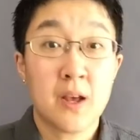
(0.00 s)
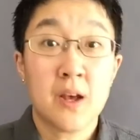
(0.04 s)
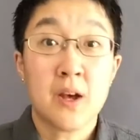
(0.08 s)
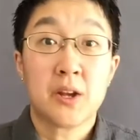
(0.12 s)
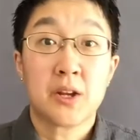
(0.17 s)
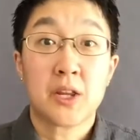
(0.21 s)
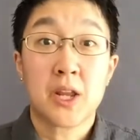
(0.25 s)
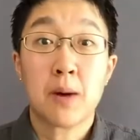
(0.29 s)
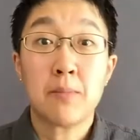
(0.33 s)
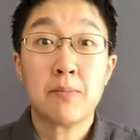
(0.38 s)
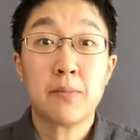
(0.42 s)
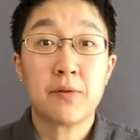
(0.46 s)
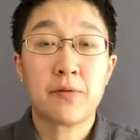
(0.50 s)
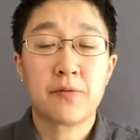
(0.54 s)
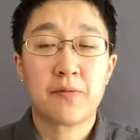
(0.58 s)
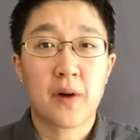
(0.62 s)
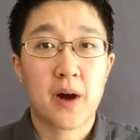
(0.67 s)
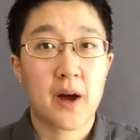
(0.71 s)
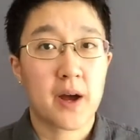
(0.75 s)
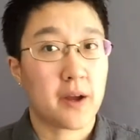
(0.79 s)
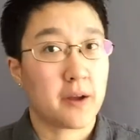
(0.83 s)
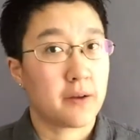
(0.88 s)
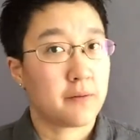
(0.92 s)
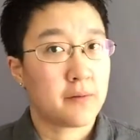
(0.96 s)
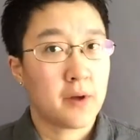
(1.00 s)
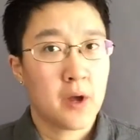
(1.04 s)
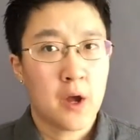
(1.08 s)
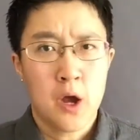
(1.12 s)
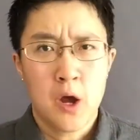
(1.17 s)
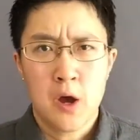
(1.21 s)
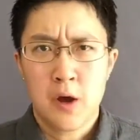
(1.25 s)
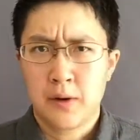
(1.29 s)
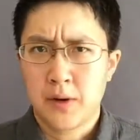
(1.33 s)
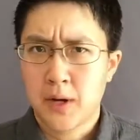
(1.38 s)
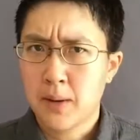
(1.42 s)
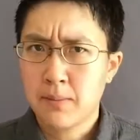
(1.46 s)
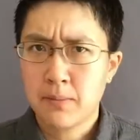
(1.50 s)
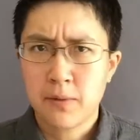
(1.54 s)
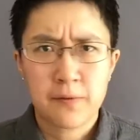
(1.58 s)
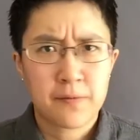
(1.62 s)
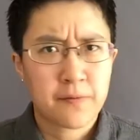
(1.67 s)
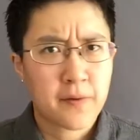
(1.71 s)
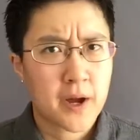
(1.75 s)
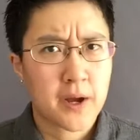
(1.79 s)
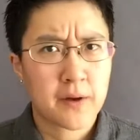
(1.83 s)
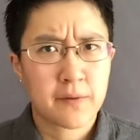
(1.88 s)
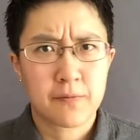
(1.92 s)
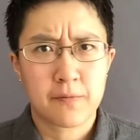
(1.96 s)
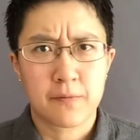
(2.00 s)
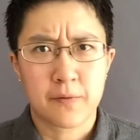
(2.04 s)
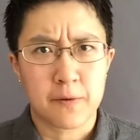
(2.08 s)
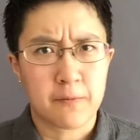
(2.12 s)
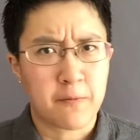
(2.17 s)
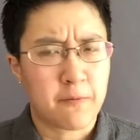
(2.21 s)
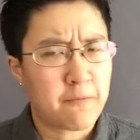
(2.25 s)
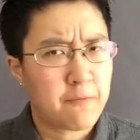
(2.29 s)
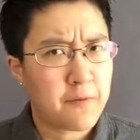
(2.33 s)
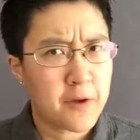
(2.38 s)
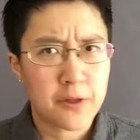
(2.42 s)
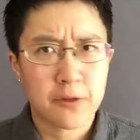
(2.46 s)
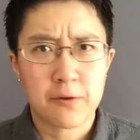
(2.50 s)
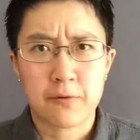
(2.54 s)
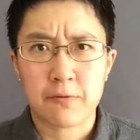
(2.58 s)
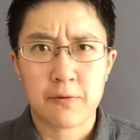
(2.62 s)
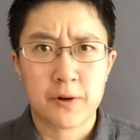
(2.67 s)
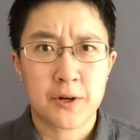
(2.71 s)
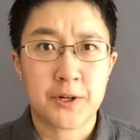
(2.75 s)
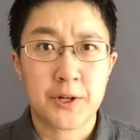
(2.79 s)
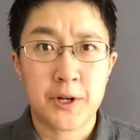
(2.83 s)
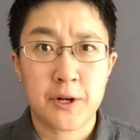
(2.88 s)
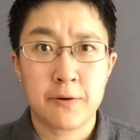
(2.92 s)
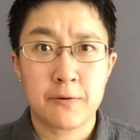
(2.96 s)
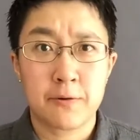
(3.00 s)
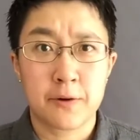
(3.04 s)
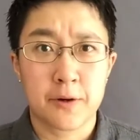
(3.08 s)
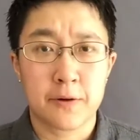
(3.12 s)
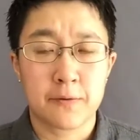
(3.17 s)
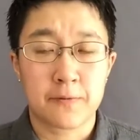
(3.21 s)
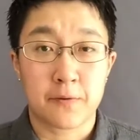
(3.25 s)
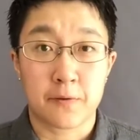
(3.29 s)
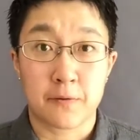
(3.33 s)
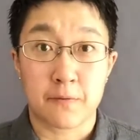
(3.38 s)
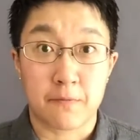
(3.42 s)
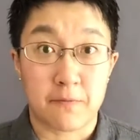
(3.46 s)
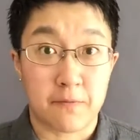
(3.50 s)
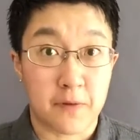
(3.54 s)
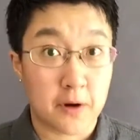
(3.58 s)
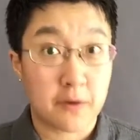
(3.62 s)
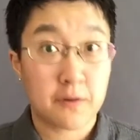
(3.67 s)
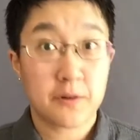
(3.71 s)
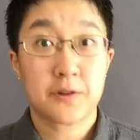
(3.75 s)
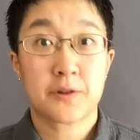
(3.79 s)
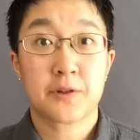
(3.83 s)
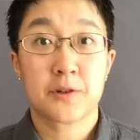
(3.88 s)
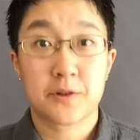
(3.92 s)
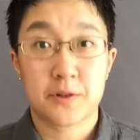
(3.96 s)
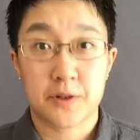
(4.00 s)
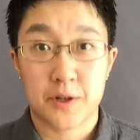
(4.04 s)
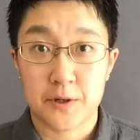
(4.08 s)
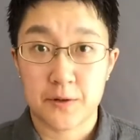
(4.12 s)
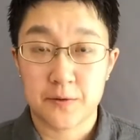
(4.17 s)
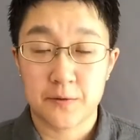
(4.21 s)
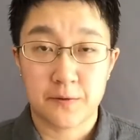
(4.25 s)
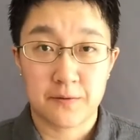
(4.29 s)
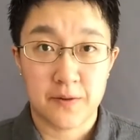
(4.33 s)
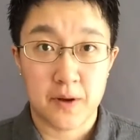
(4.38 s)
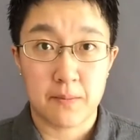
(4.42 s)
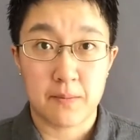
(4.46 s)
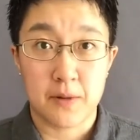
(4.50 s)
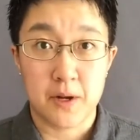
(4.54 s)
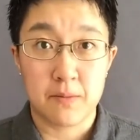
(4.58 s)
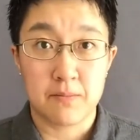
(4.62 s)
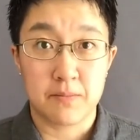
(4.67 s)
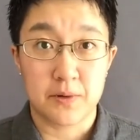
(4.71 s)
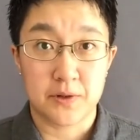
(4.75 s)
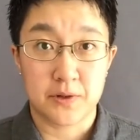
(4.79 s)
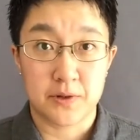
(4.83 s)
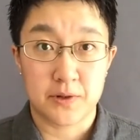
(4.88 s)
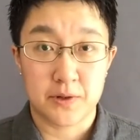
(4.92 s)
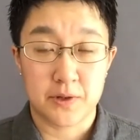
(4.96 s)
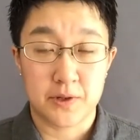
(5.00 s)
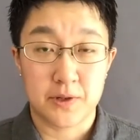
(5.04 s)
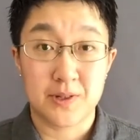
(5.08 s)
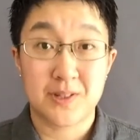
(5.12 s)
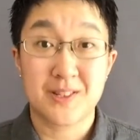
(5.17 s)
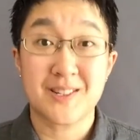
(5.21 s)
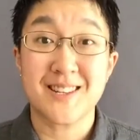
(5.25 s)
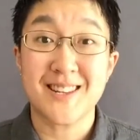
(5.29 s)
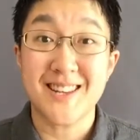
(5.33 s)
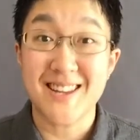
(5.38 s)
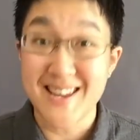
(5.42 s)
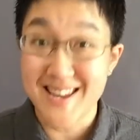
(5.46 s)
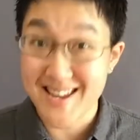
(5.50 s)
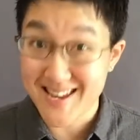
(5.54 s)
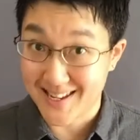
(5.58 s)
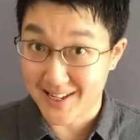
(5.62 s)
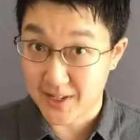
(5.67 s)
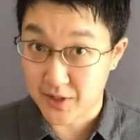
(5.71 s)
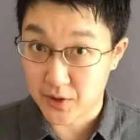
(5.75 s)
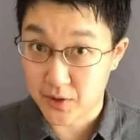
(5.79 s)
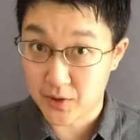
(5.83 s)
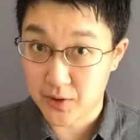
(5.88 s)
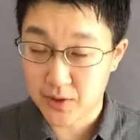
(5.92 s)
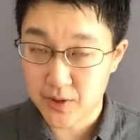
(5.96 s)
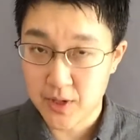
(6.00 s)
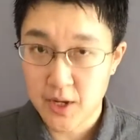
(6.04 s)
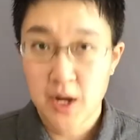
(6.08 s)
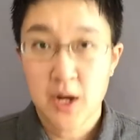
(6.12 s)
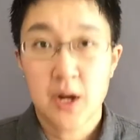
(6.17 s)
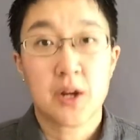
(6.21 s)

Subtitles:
Number 5, the 5th criteria for very successful family businesses is,